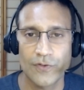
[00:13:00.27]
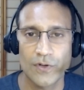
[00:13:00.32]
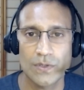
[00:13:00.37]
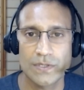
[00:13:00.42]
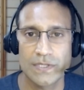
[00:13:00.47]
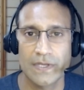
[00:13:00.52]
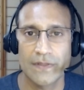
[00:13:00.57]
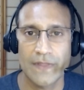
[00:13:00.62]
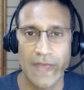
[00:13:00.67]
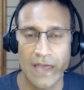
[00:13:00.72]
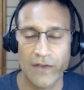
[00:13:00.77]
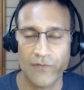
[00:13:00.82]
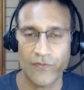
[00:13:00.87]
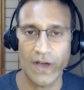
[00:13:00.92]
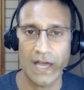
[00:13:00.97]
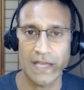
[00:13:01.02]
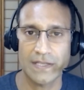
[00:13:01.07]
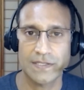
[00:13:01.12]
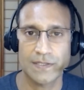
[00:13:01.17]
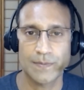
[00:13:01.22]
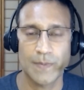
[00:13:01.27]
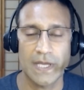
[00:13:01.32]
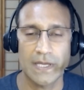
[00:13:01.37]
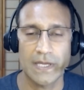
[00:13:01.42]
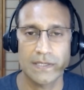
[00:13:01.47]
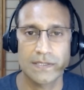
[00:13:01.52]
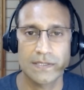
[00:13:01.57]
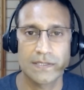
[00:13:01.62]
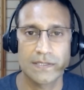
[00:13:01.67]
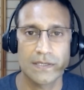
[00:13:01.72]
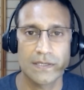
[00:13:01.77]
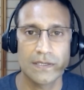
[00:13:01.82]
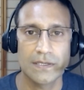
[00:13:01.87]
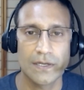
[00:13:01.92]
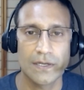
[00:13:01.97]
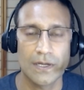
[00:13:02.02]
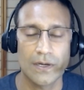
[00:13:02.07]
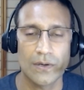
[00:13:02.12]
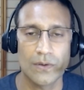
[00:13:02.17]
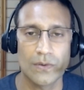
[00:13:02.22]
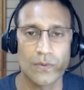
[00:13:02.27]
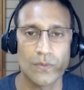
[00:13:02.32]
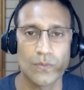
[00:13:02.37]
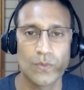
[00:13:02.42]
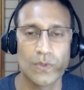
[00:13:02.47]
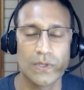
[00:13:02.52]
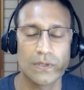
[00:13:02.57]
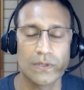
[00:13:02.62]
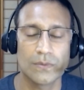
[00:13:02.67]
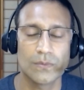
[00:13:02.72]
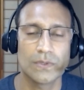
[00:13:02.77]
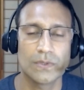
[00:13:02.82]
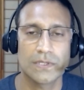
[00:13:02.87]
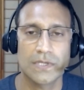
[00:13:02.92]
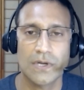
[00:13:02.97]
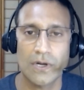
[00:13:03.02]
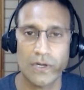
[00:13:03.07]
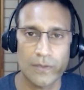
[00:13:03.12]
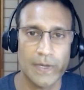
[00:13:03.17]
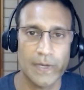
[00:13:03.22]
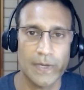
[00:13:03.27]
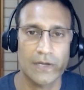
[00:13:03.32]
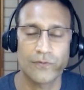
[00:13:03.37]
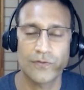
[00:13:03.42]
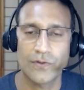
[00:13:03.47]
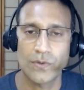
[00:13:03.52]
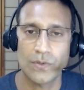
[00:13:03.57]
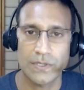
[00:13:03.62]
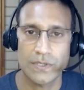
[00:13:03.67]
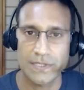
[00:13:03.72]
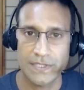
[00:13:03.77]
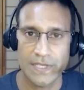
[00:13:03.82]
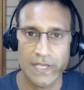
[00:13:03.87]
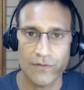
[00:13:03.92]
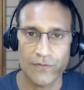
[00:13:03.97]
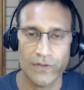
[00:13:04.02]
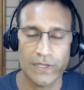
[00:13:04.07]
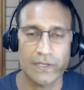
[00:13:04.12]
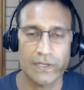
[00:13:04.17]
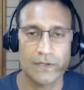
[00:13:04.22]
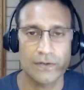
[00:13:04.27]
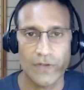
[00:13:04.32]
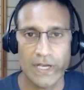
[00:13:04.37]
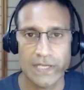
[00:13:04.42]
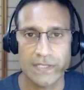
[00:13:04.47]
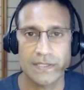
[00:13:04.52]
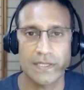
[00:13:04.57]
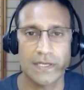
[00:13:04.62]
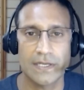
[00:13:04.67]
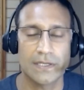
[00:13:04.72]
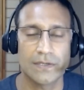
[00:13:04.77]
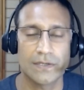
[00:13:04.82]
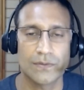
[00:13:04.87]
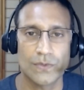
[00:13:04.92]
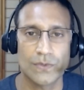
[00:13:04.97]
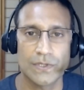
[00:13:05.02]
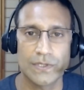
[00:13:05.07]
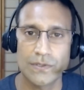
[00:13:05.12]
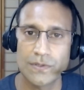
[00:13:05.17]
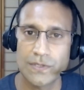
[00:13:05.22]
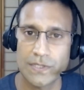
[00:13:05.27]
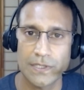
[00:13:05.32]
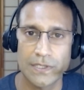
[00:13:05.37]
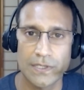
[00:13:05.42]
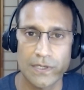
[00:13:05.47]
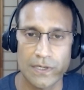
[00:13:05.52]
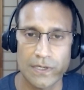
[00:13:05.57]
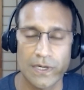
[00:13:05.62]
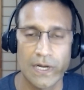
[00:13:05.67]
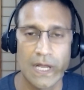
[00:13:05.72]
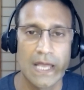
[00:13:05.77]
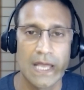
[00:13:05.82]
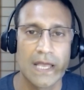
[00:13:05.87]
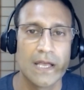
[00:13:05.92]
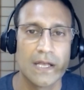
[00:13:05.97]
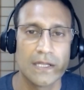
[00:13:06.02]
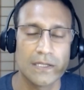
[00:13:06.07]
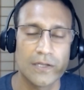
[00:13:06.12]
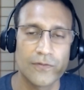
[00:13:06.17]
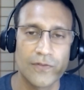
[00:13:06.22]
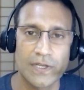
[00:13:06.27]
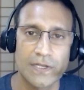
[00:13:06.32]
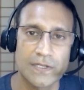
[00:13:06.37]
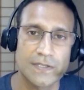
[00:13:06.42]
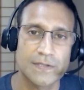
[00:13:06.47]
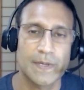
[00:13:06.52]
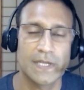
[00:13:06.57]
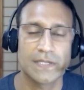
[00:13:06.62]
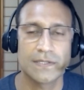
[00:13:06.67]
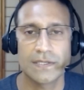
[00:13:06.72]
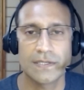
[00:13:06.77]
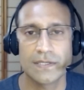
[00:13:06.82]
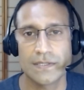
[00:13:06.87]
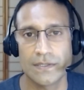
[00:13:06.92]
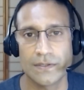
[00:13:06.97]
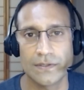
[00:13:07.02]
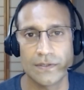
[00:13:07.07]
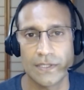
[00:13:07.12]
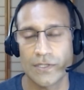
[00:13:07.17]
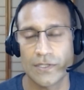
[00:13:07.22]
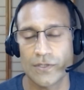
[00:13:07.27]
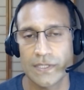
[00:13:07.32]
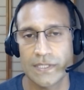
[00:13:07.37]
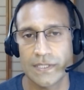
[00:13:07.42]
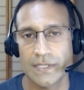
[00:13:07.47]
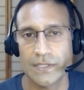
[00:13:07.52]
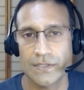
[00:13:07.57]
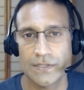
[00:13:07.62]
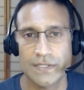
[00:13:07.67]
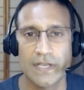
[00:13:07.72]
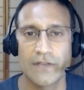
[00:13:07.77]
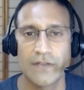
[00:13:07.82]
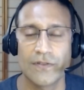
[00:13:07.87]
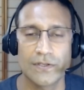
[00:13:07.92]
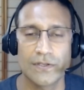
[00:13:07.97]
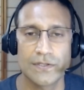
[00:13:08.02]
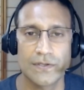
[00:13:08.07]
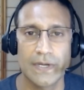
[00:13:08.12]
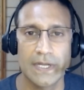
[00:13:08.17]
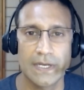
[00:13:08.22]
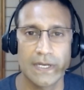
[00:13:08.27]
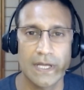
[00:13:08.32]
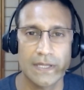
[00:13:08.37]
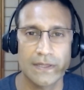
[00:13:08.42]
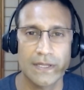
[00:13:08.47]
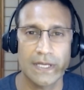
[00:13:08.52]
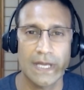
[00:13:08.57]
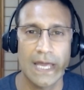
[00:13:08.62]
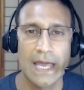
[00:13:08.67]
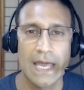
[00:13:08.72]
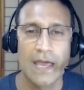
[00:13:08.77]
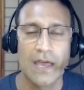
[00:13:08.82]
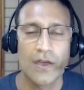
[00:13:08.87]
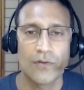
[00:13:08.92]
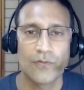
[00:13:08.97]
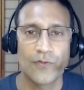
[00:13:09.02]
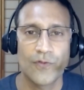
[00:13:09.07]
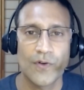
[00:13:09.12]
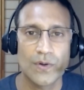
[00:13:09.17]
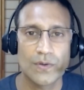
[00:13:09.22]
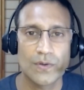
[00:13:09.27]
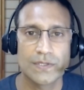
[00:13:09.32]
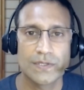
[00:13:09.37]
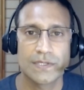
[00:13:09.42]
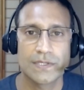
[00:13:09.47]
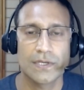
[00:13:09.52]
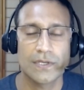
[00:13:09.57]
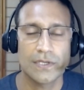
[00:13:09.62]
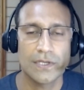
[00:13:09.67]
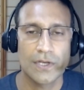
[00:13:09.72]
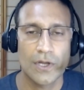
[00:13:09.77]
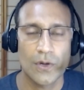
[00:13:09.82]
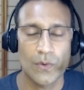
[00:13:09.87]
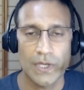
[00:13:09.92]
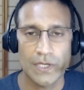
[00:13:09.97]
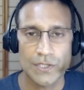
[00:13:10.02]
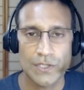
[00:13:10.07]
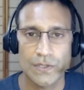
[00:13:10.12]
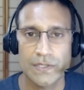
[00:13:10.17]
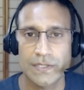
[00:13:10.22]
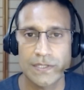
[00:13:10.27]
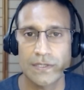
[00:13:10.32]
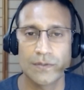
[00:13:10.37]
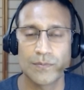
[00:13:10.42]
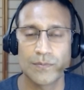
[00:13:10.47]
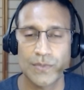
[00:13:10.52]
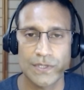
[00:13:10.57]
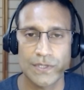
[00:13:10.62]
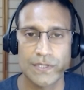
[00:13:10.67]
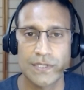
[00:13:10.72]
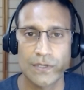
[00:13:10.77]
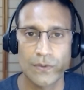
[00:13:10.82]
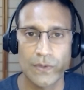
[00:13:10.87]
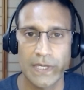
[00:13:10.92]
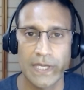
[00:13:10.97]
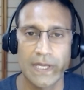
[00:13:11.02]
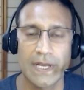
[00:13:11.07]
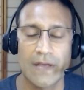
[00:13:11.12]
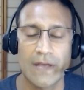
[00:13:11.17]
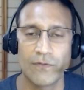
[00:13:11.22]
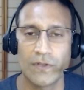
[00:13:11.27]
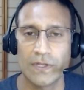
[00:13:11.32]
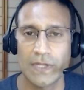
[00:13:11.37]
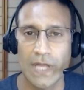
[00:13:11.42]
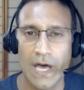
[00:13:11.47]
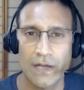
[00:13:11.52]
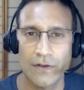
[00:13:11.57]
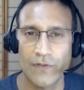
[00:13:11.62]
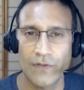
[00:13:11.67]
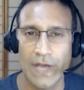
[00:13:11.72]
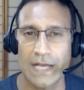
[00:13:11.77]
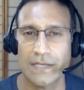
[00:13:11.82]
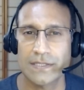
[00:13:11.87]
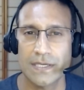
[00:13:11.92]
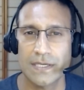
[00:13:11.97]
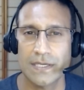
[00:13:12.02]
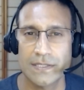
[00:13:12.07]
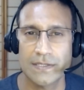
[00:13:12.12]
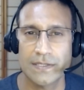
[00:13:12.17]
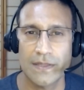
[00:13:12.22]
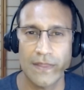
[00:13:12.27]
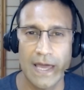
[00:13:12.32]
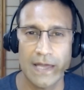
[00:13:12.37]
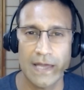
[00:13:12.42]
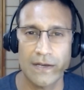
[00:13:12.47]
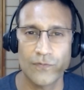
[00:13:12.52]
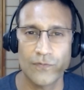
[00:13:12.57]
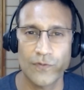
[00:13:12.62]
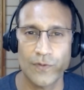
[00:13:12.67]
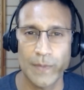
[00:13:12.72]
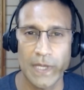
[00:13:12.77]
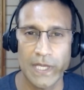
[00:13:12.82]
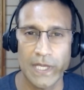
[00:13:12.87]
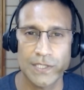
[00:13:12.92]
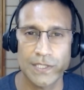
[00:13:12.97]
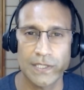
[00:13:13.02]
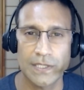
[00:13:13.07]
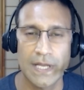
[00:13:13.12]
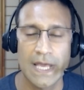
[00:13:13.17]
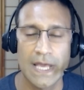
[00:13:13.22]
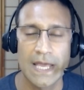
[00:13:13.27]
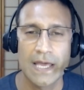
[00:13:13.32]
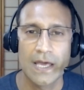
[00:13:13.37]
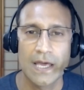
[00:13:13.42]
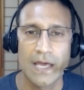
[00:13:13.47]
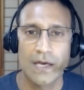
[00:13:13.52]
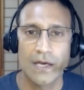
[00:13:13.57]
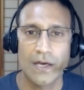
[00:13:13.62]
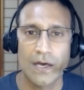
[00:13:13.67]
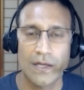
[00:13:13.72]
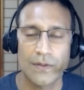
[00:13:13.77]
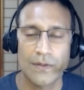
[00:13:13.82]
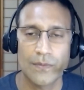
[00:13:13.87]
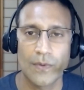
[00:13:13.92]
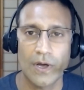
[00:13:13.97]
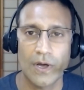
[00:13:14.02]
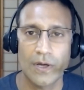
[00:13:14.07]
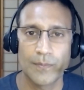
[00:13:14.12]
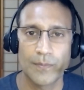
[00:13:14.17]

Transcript: folks in the FI space, you know, we'll talk about, of course, saving and investing and reducing your living expenses and increasing your savings rate. And I think folks, you know, interested in pursuing it have a lot of access to that information. A